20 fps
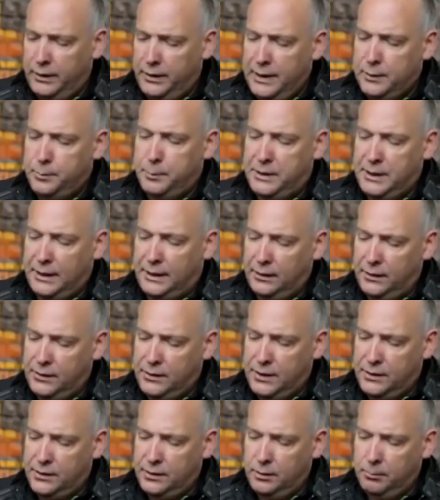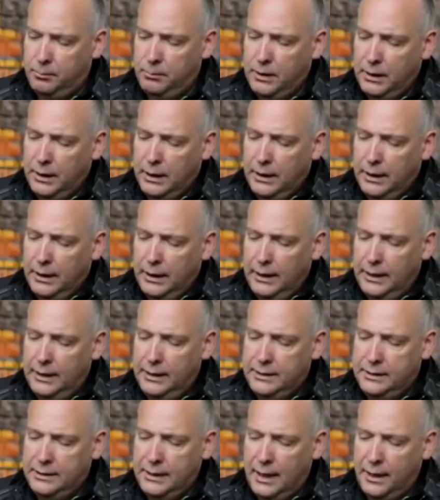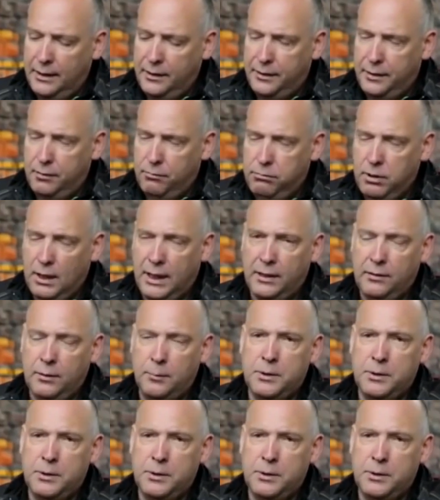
in this particular system is that the rider